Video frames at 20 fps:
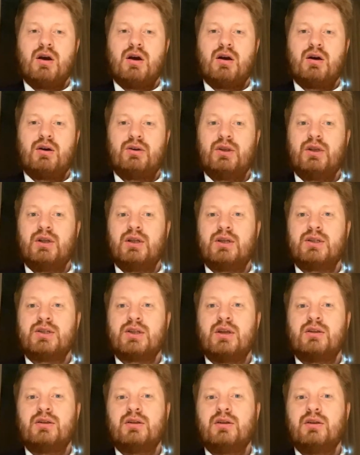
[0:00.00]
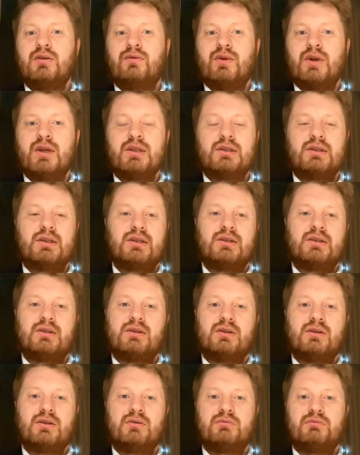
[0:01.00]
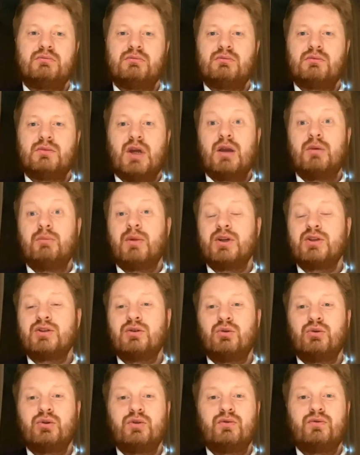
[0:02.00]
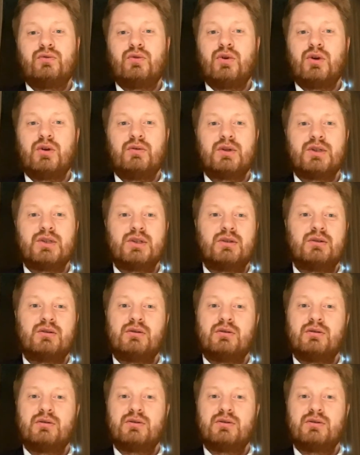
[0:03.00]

a really exciting event, and I'm much looking forward that